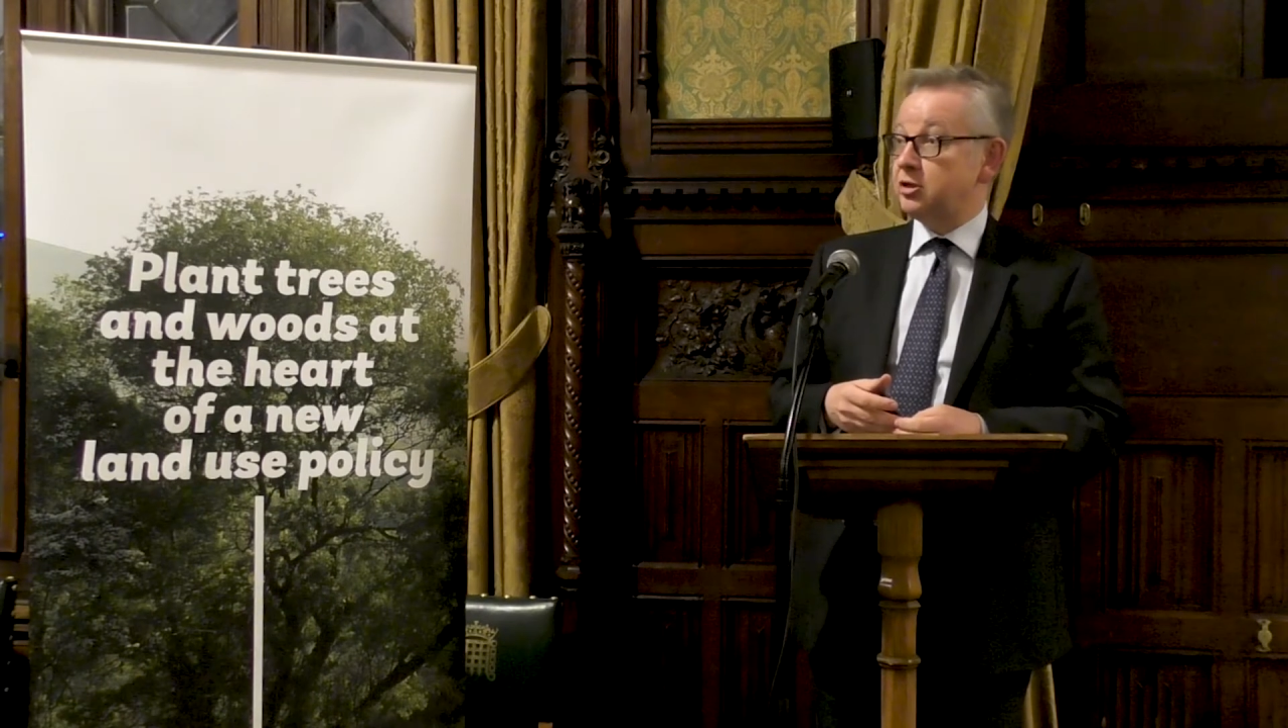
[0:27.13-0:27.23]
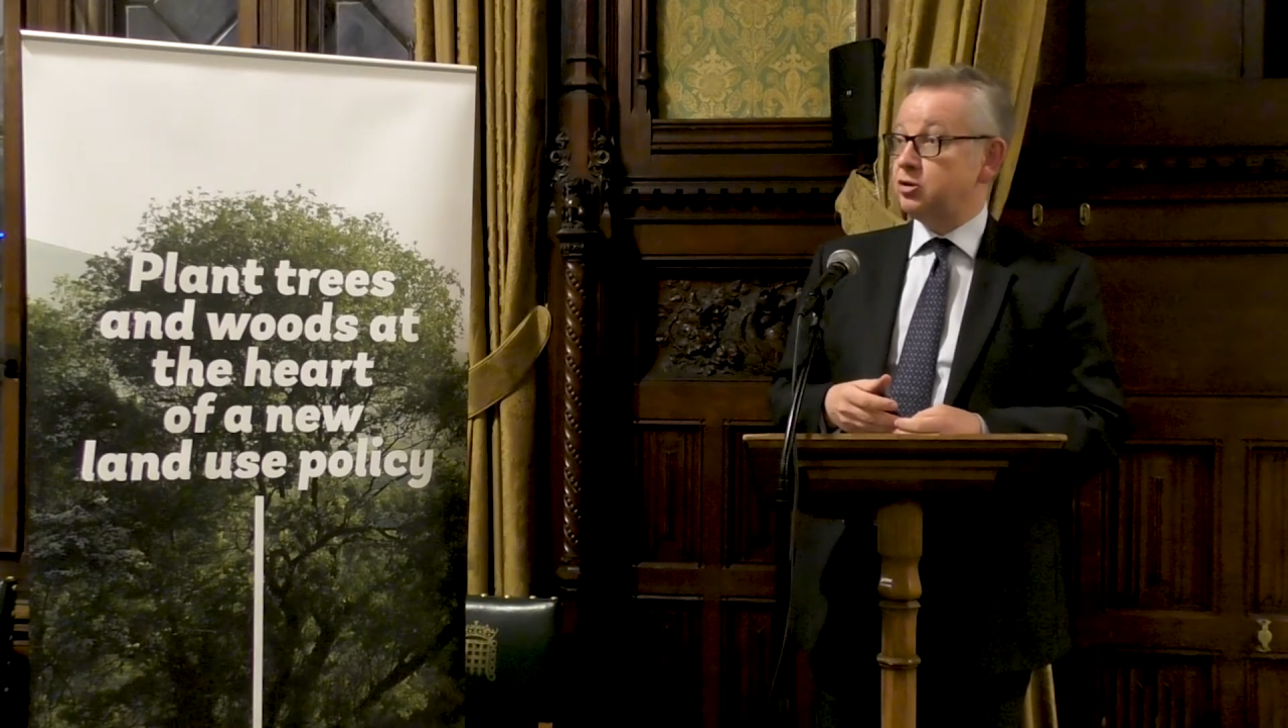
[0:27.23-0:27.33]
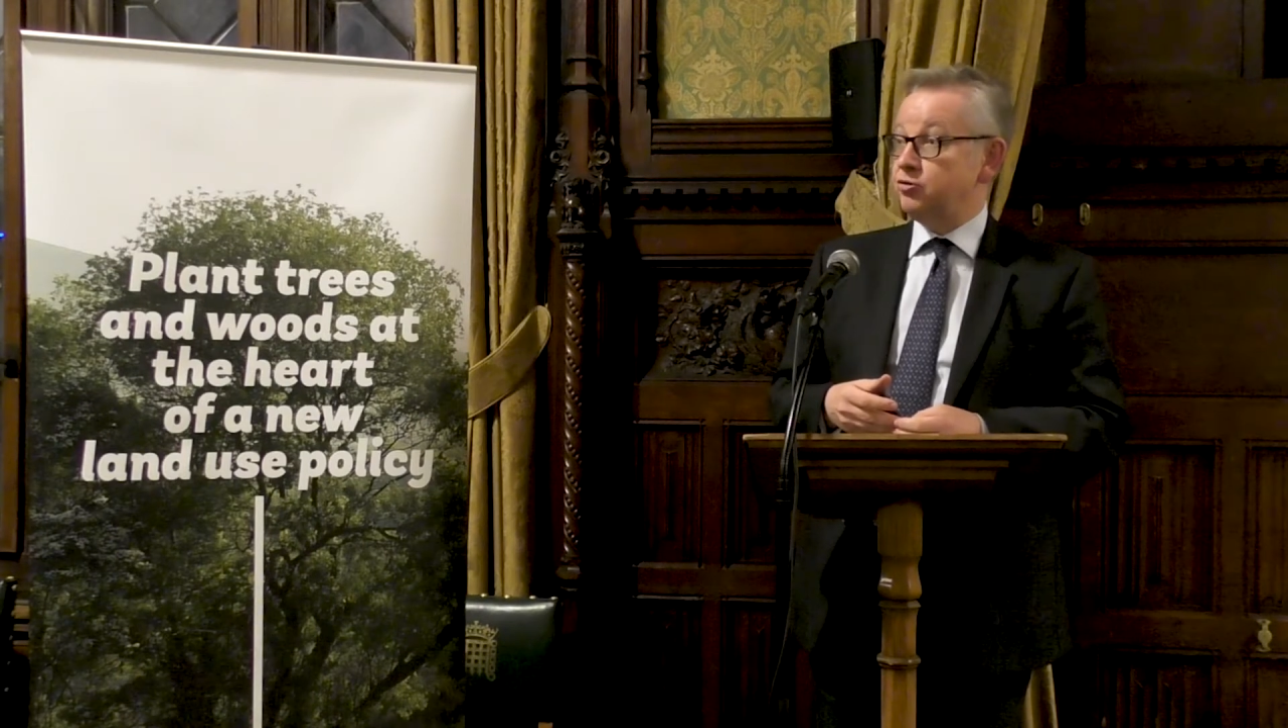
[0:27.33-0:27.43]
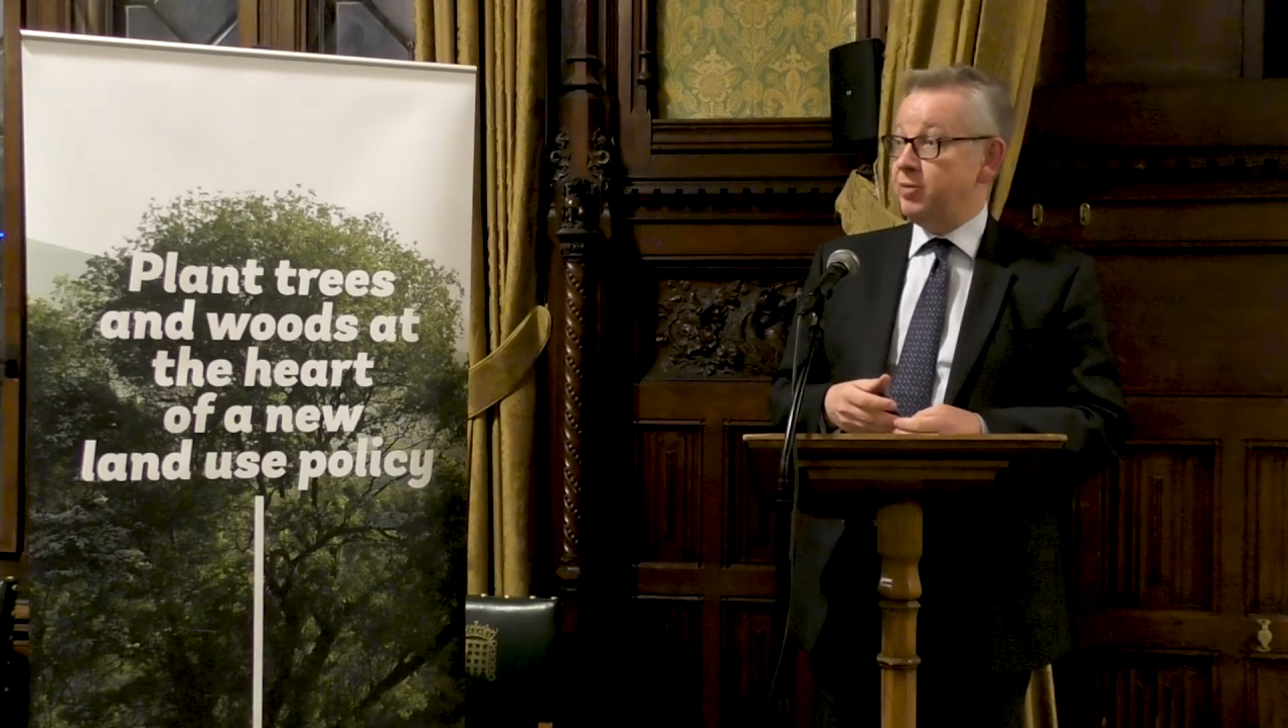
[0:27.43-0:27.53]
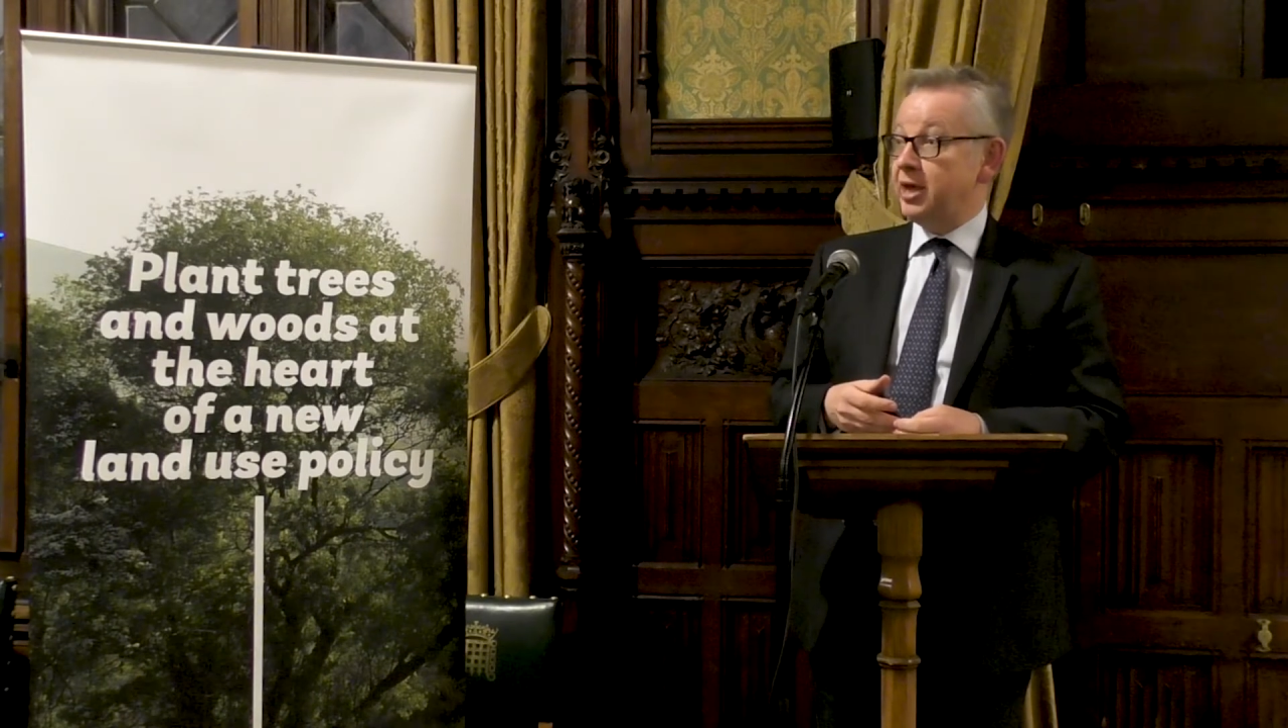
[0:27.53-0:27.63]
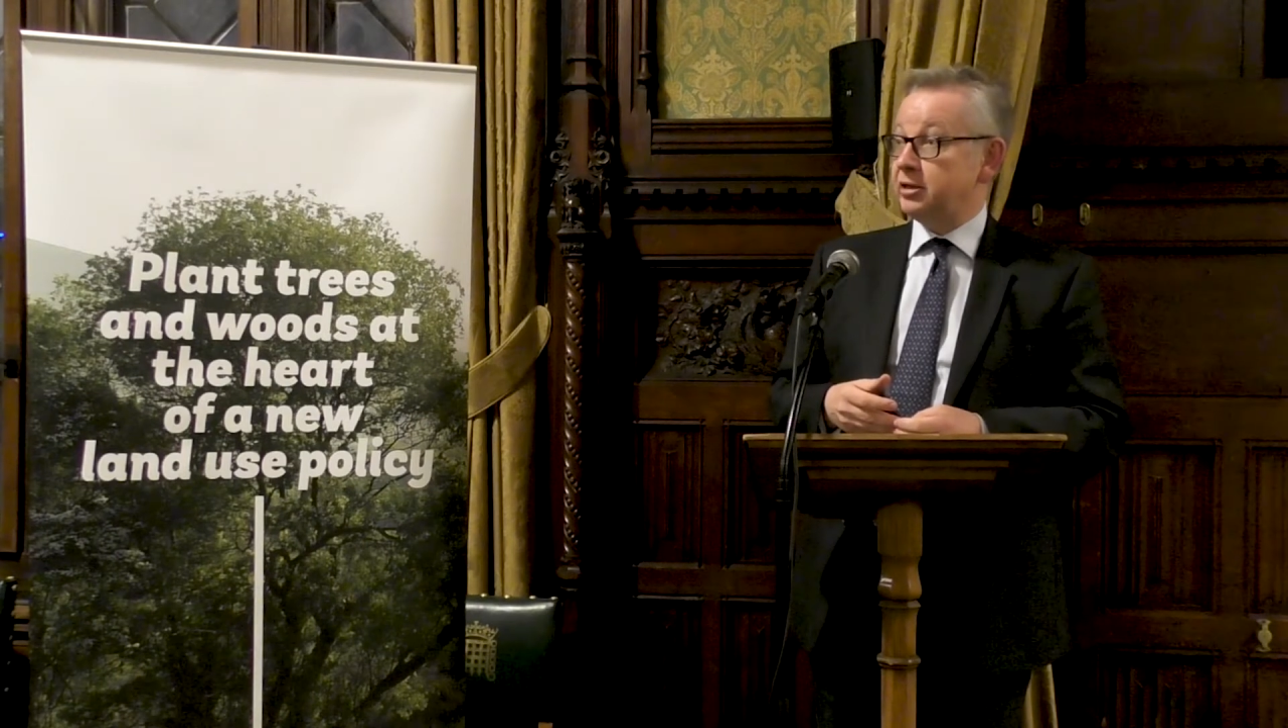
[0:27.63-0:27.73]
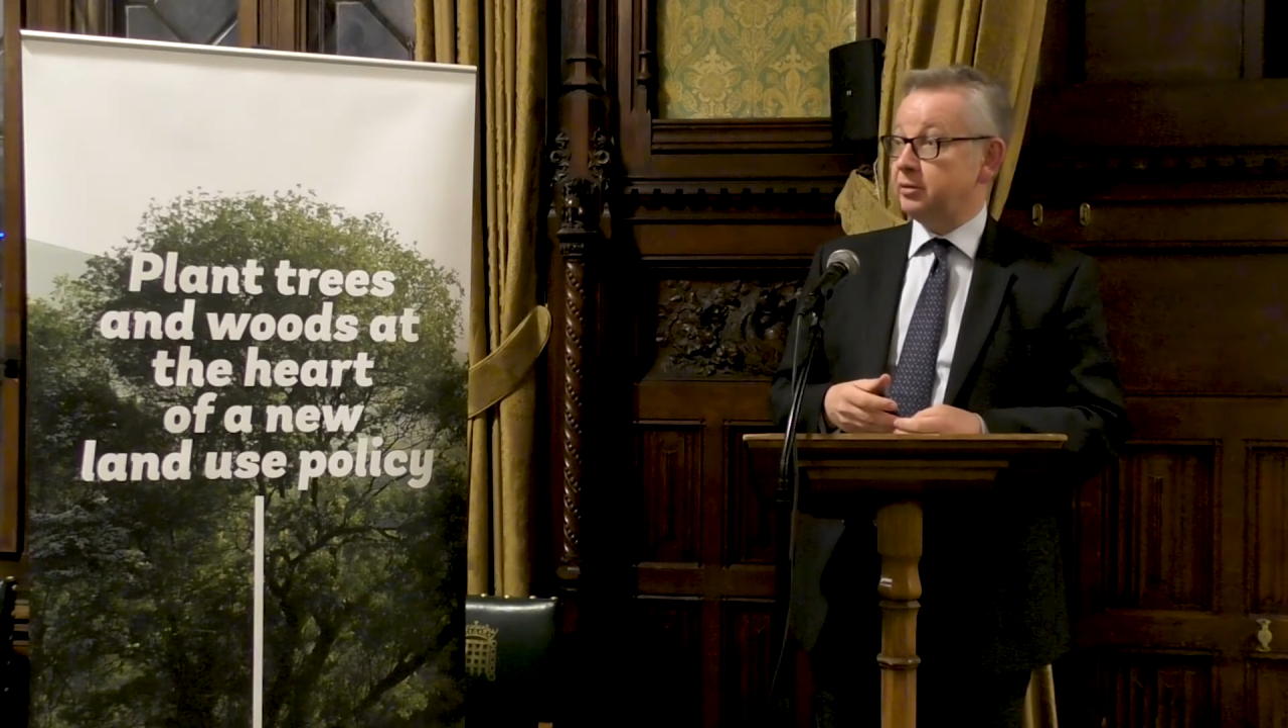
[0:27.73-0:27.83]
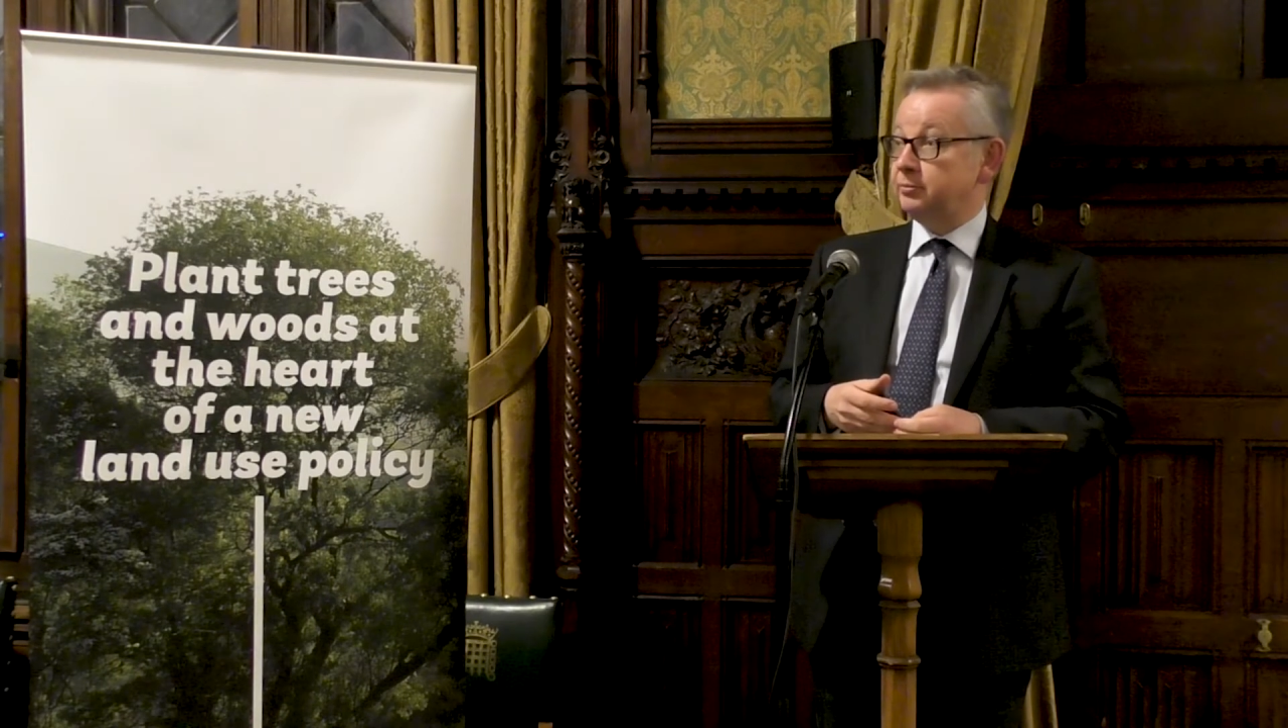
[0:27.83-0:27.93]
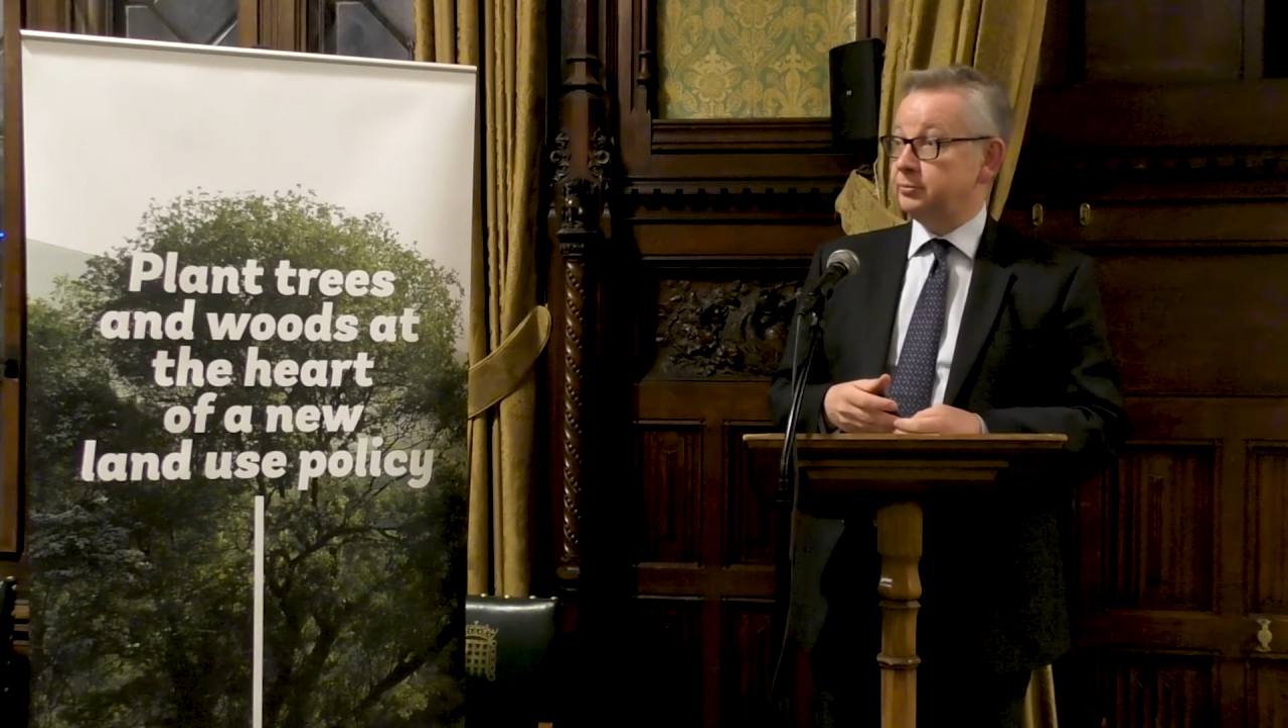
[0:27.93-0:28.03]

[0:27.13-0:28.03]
that you've made.